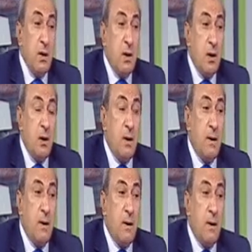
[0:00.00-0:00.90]

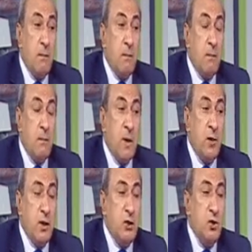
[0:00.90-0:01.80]

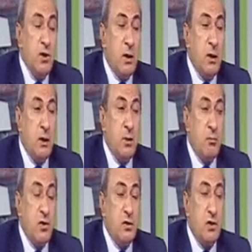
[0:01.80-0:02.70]
in which the
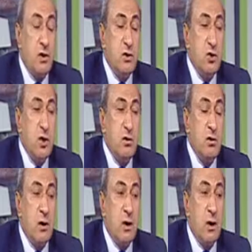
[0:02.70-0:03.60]

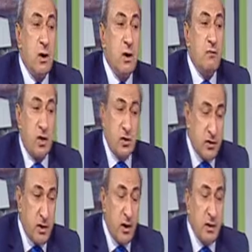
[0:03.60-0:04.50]
presidential French
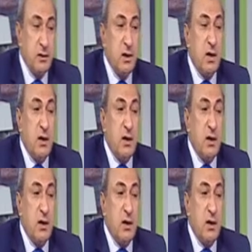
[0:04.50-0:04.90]
side